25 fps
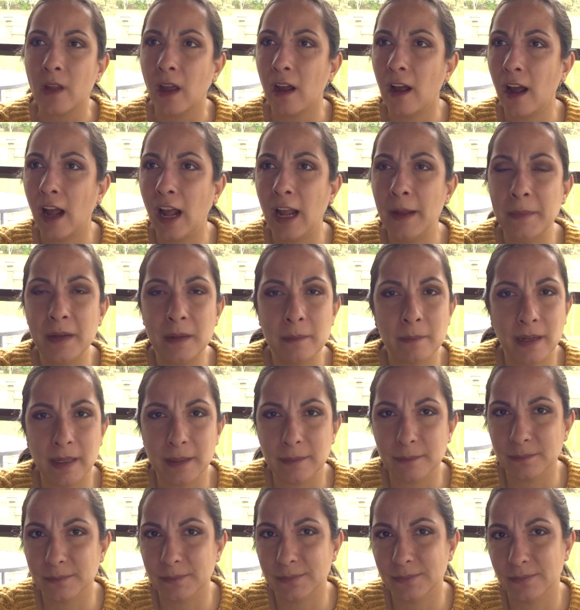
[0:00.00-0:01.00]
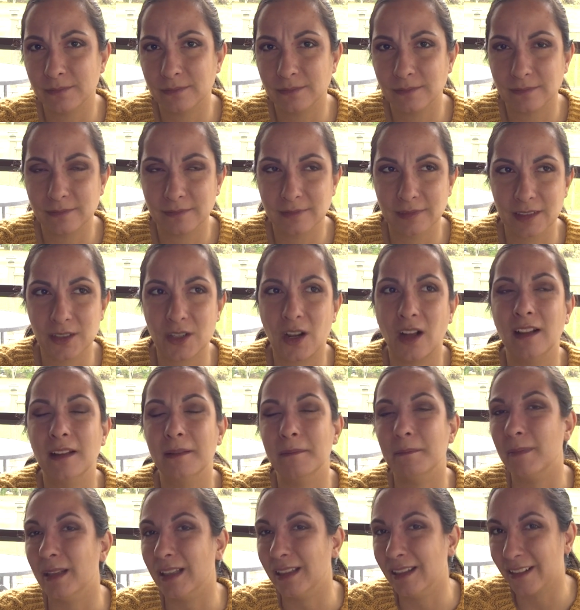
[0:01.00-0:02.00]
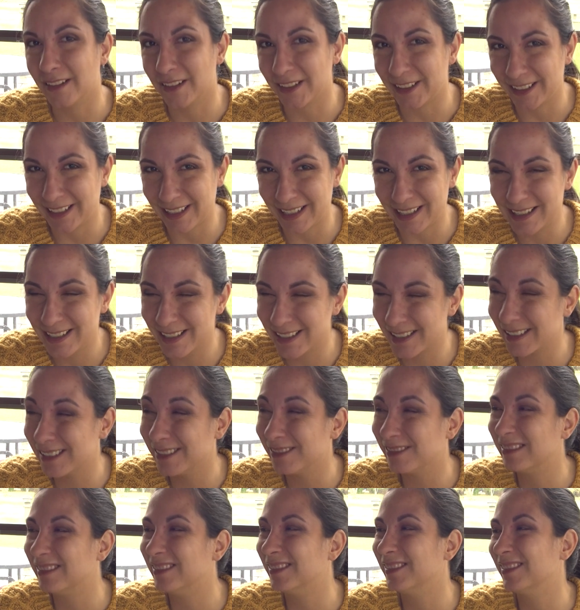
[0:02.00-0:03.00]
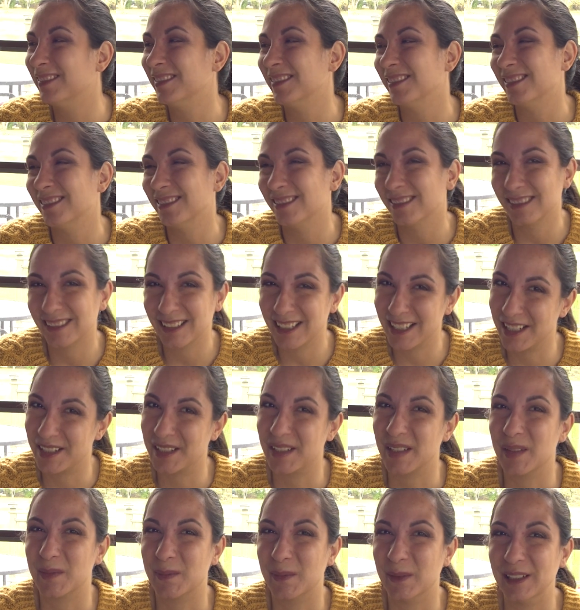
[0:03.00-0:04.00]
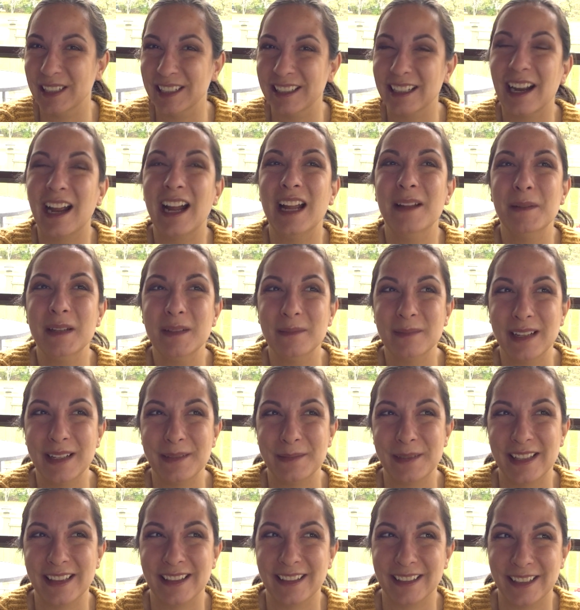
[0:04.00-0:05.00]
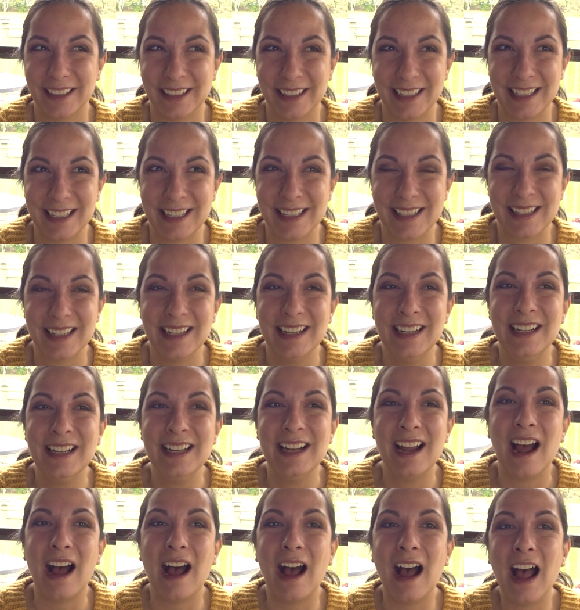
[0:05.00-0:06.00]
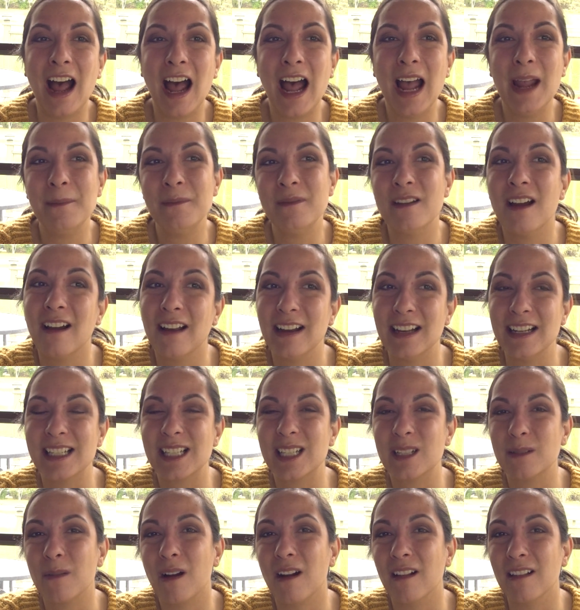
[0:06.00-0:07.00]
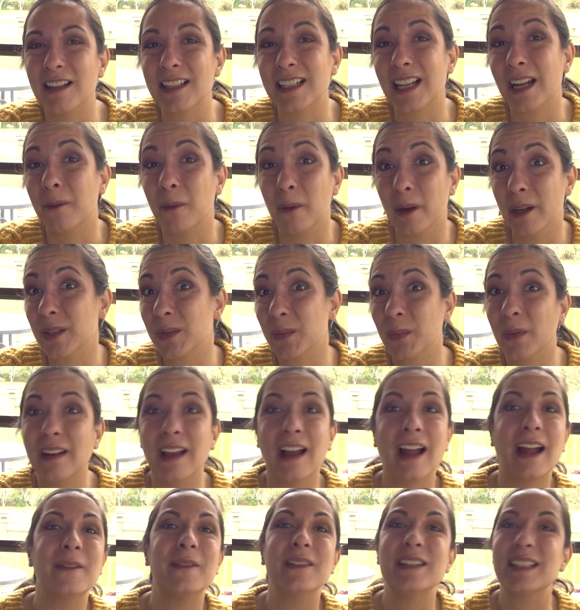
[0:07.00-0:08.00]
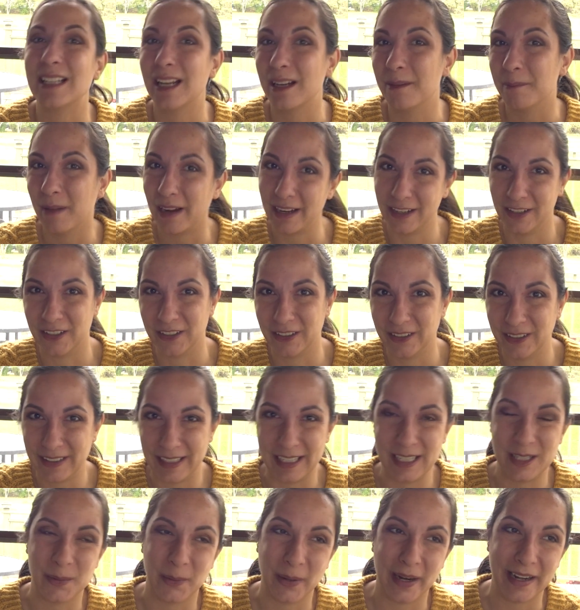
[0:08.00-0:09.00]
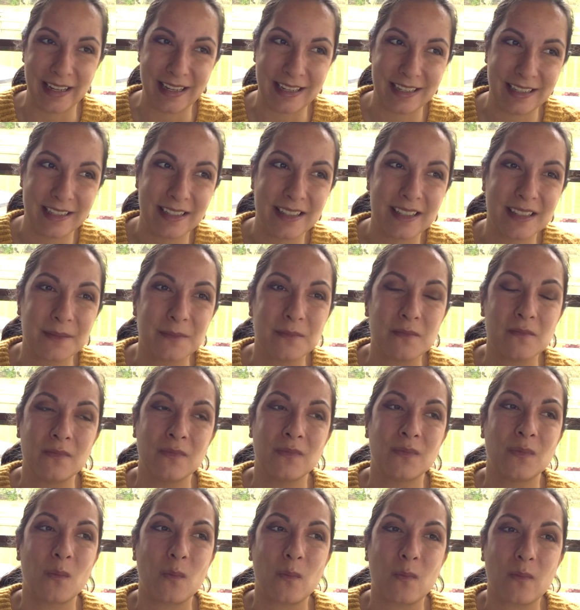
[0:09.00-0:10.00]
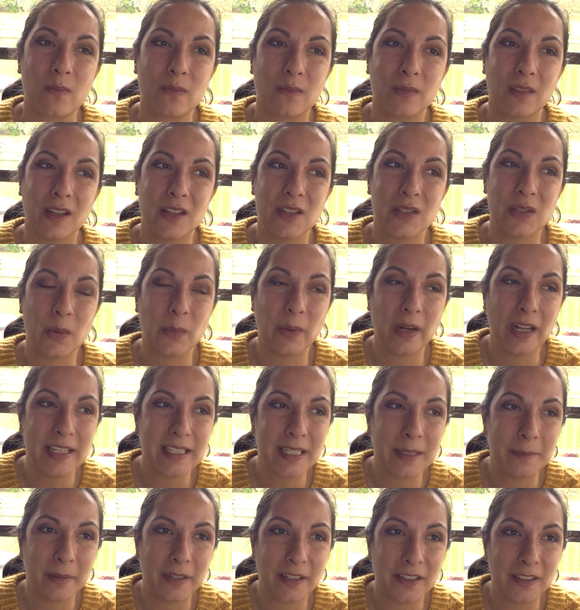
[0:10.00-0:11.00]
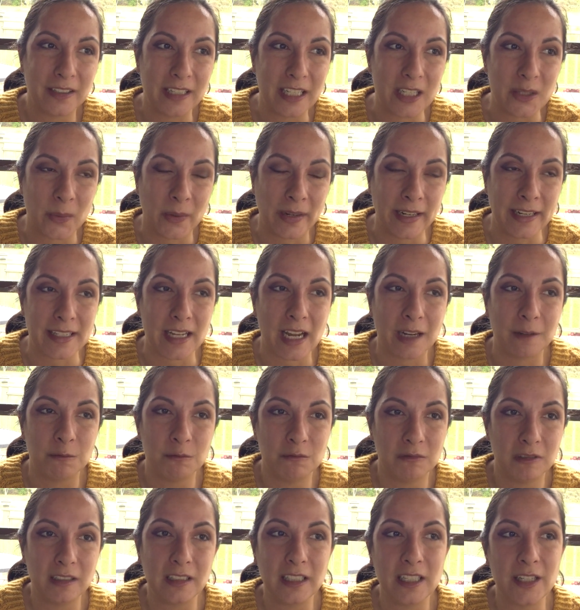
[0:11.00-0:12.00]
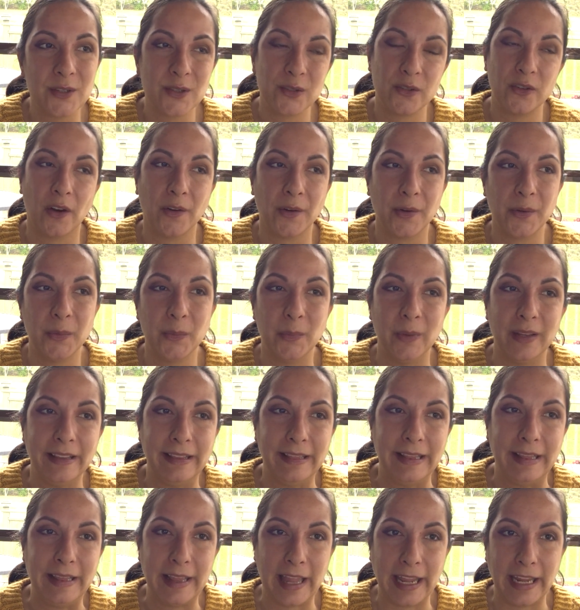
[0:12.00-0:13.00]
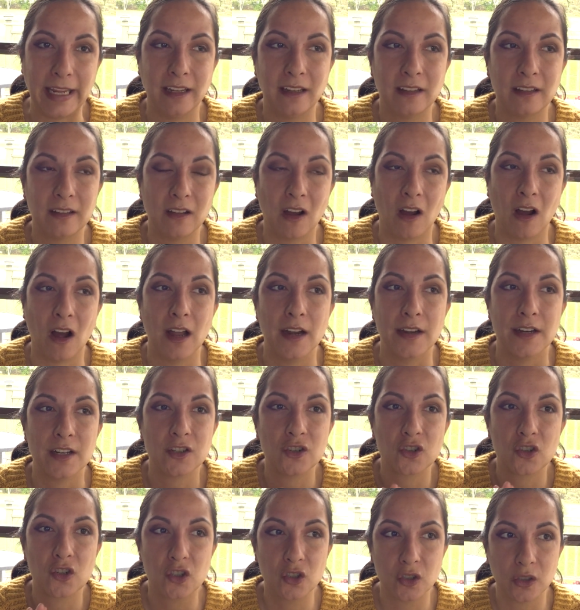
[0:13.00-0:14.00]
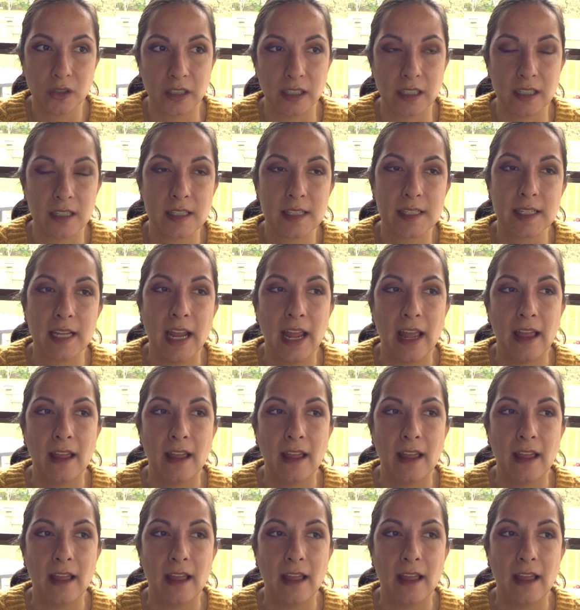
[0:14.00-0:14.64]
I'm in my, let's call it mid-30s. Let's just put it there. I'm in my mid-30s. I'm not as small as I was when I was in my early 20s. So when I was in my early 20s, I really struggled with length on shirts.